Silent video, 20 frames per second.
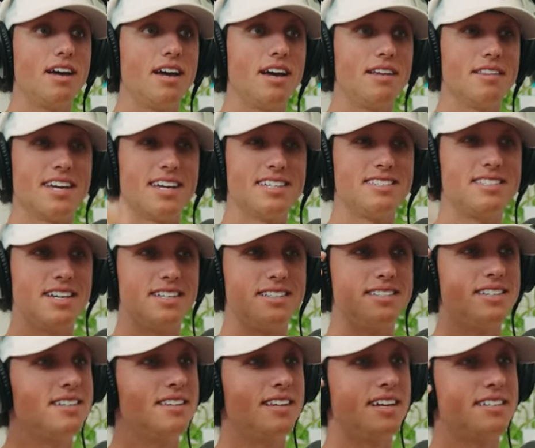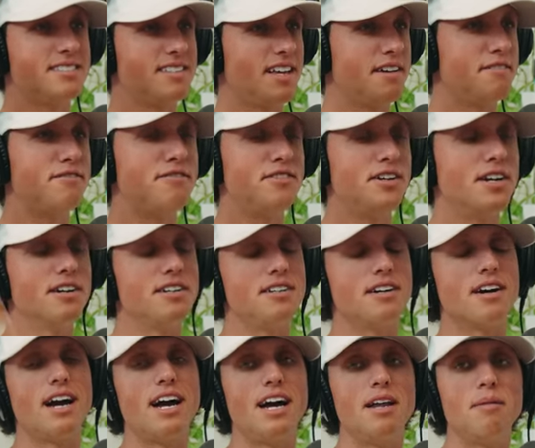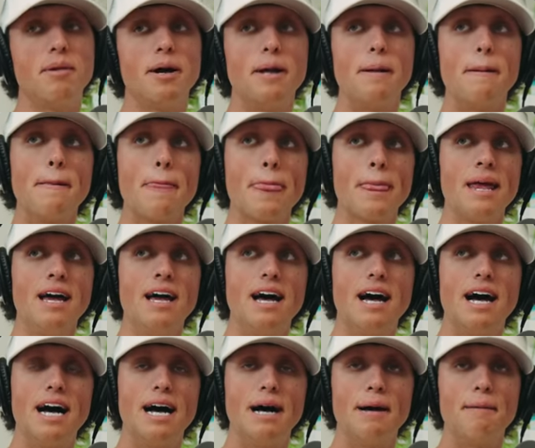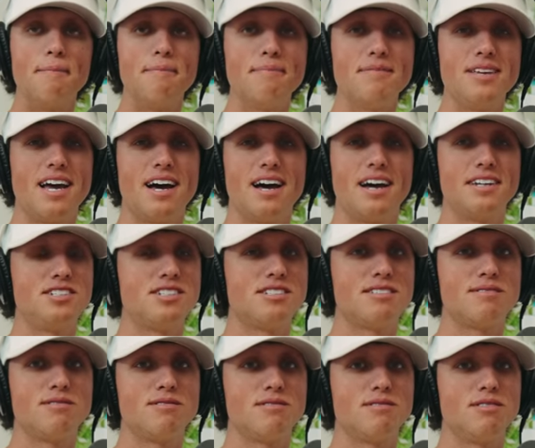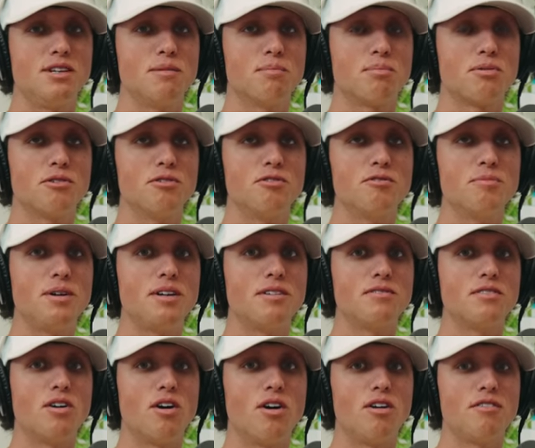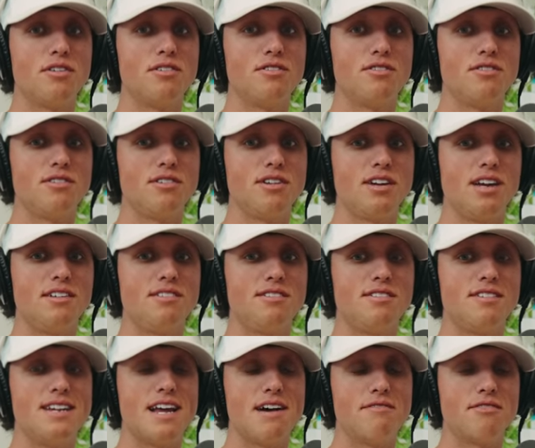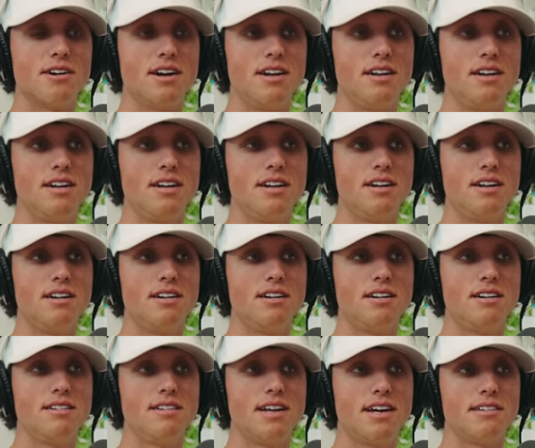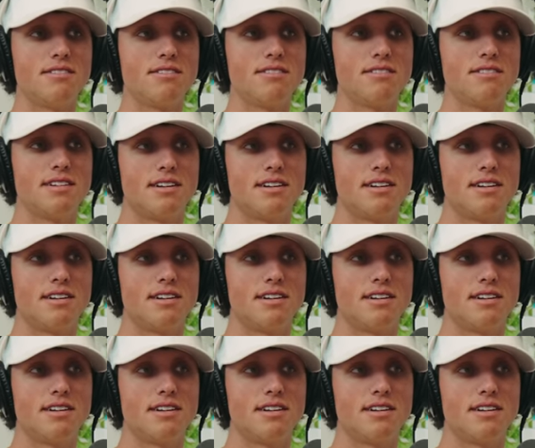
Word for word: and like it's it's in that's that fear in your head. But um, yeah, I just the improvement of golf is it's never ending. That's